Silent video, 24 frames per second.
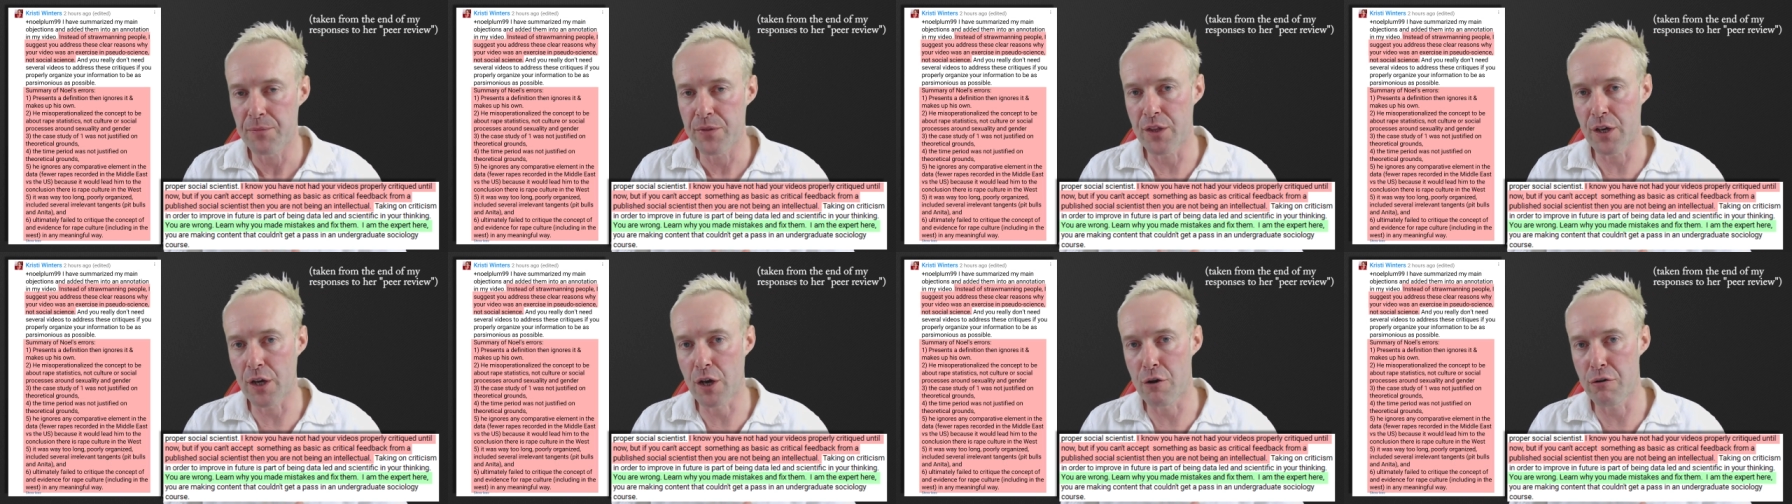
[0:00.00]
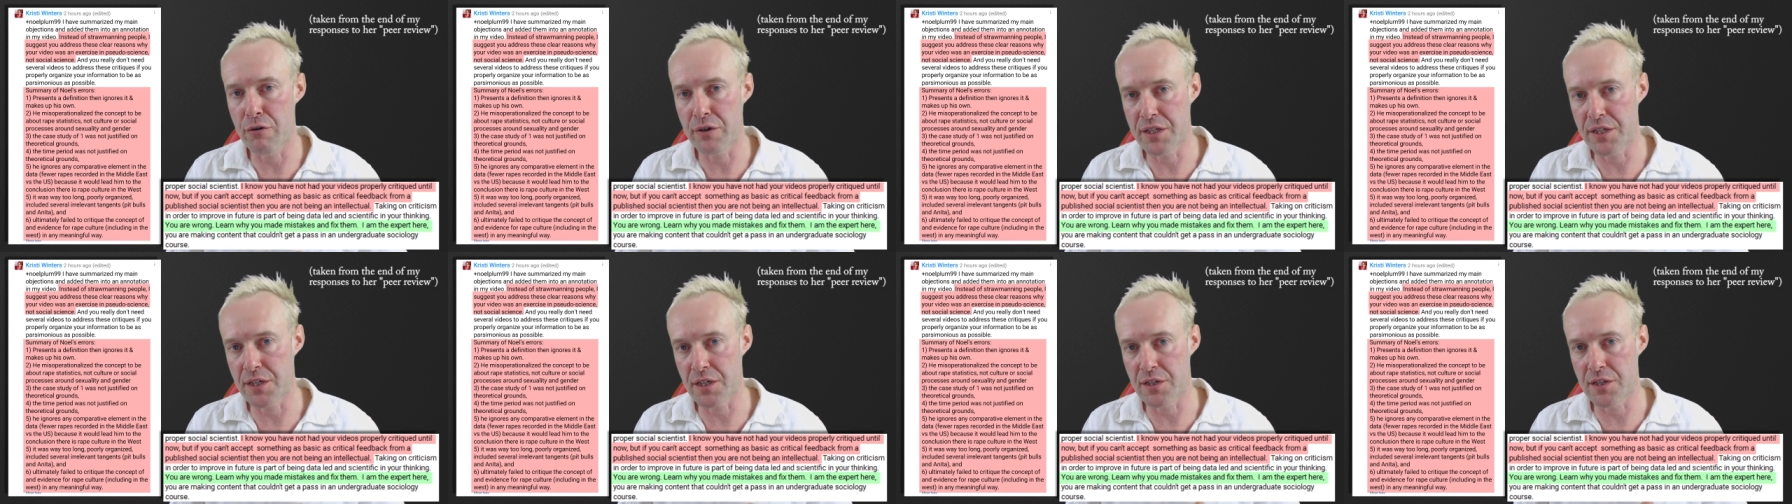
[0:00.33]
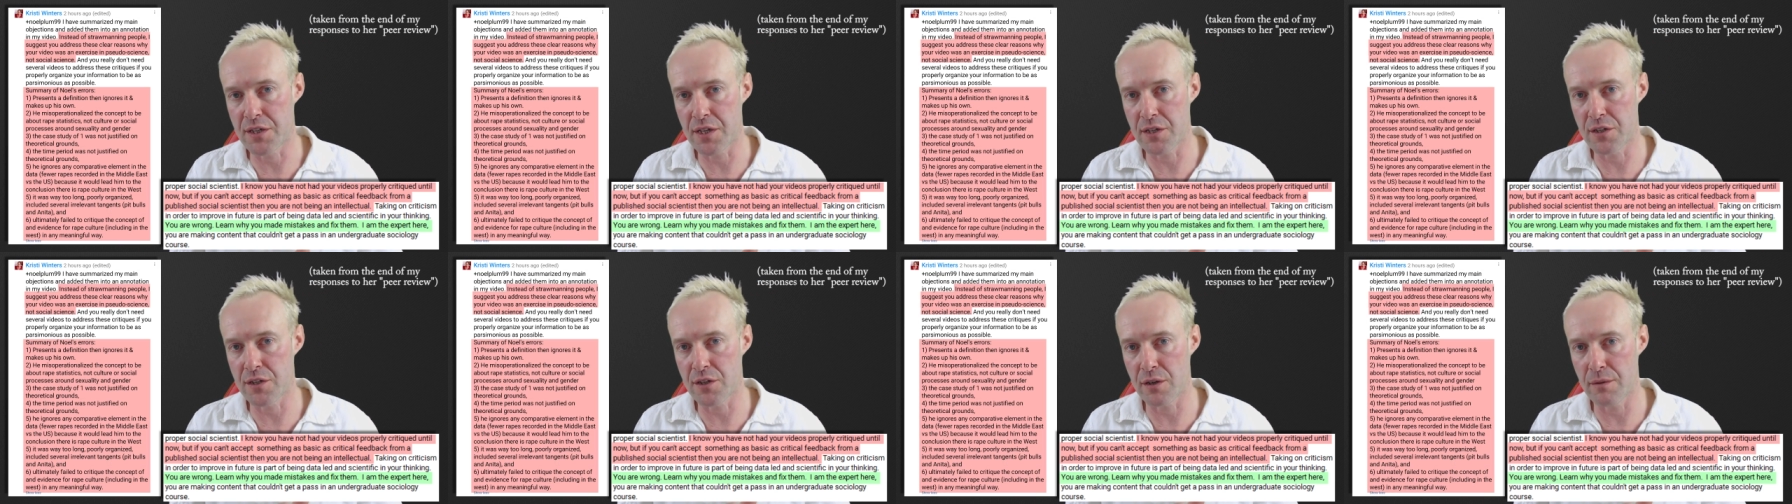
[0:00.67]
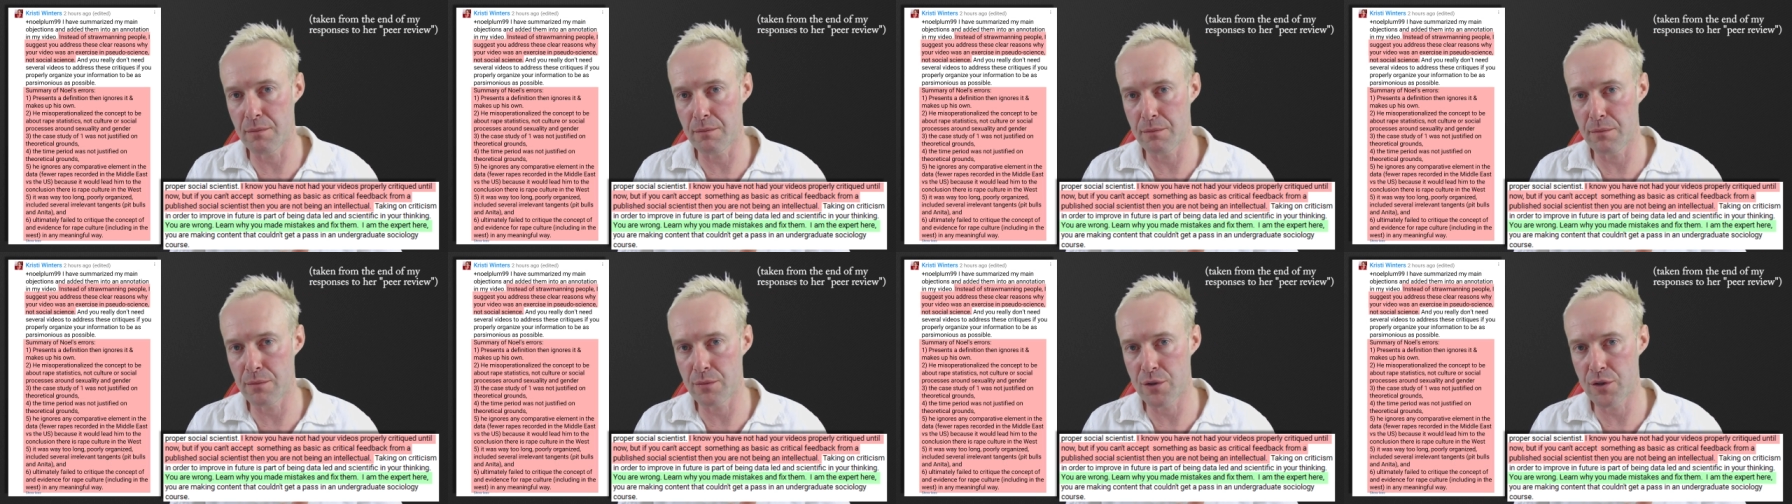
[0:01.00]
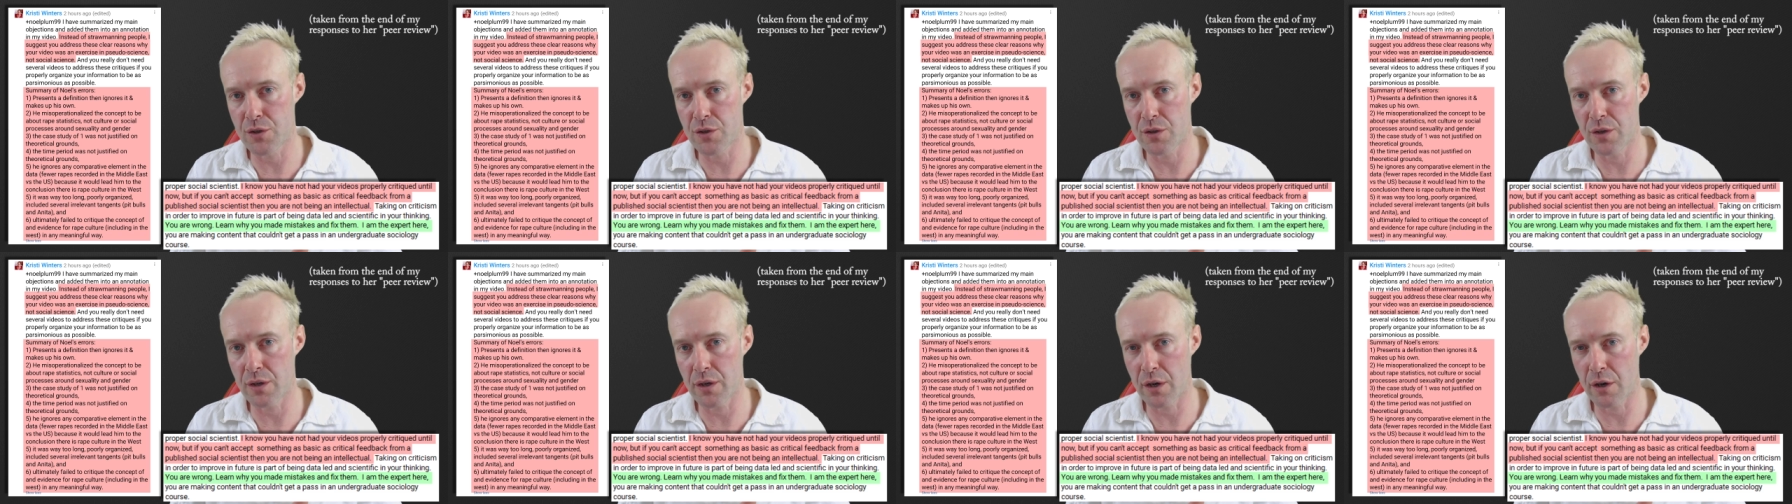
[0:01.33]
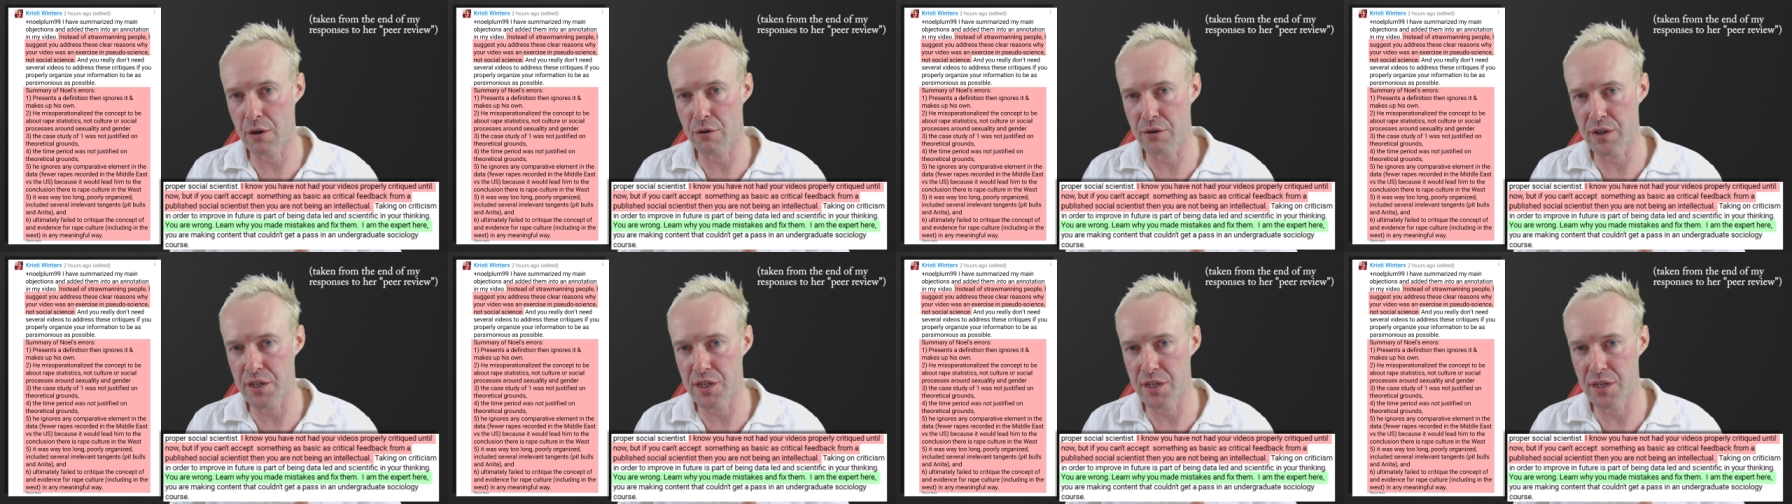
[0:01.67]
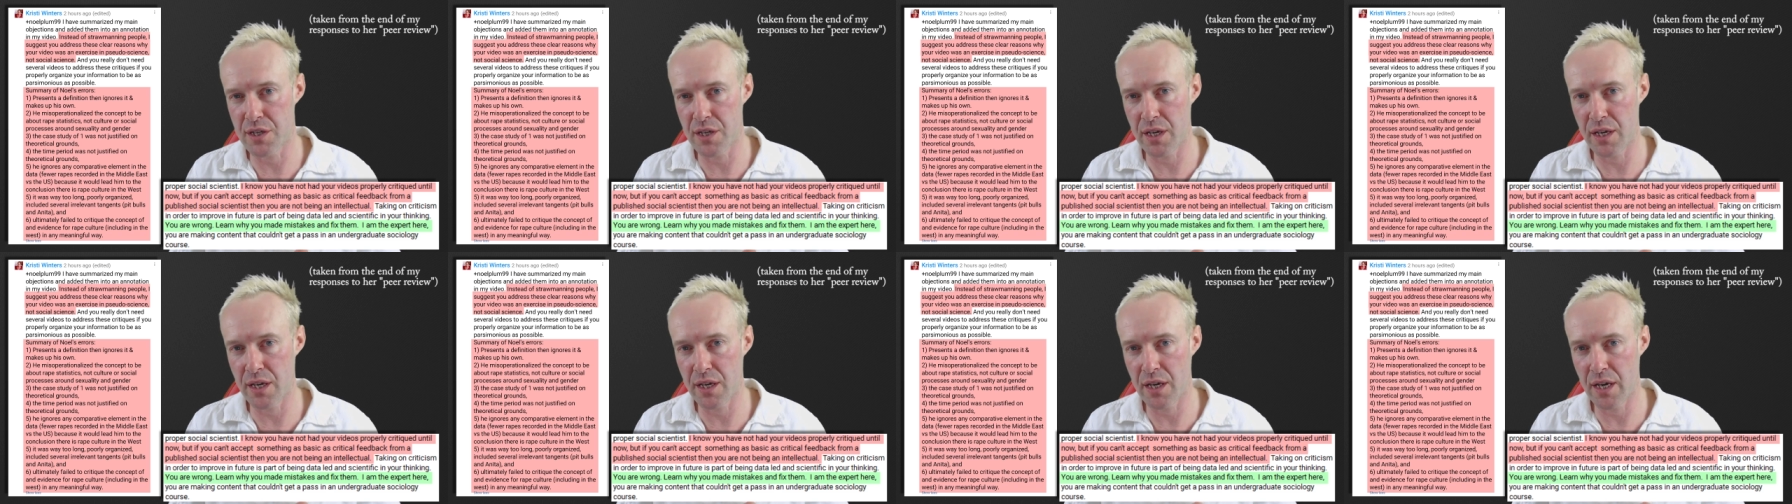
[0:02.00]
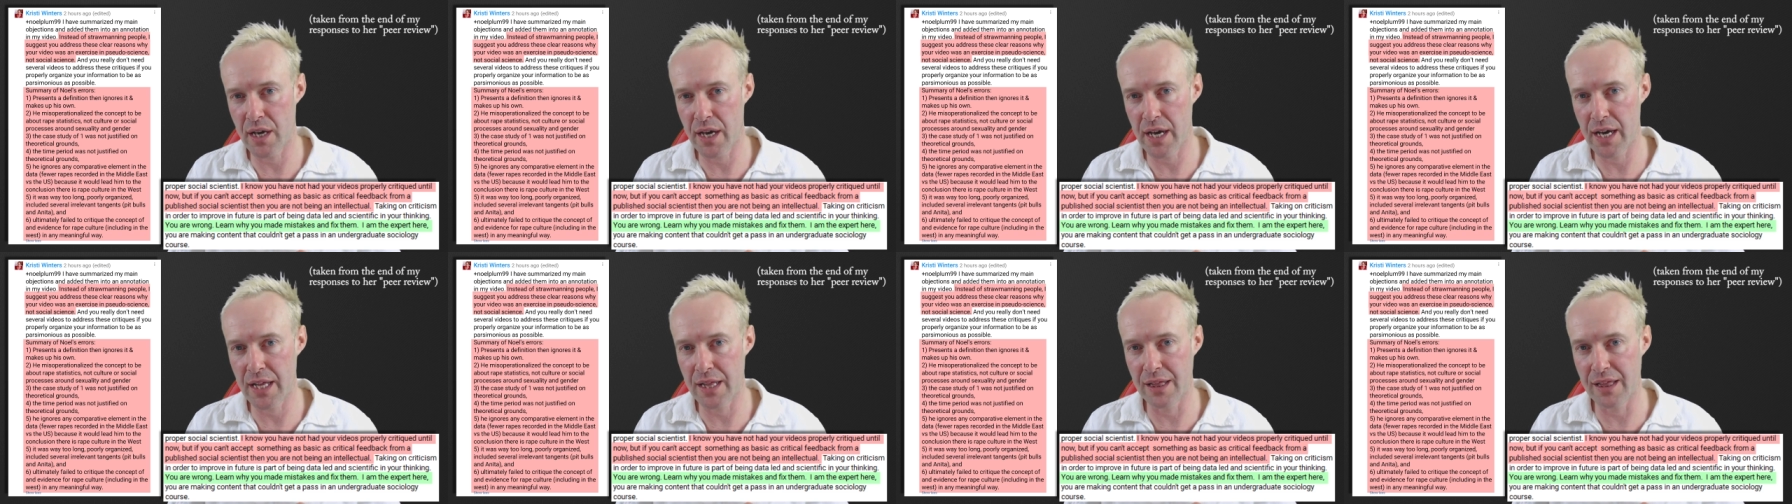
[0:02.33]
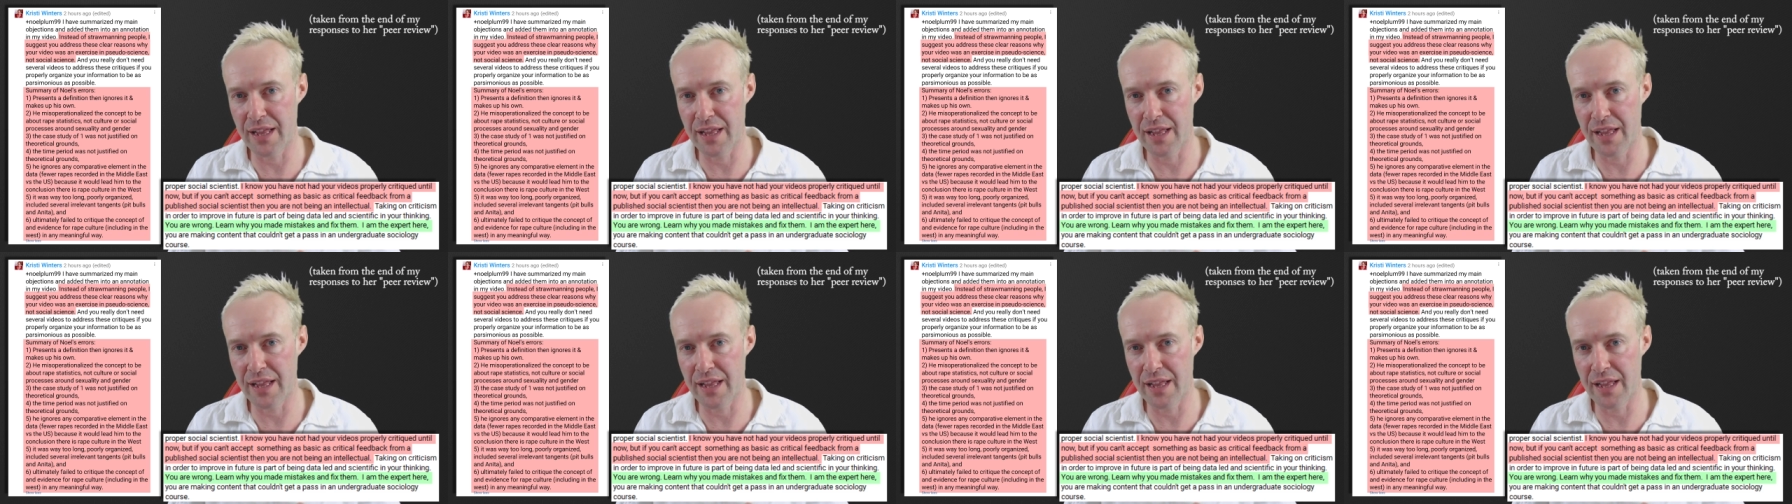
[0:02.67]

the criticisms that Kristi uh,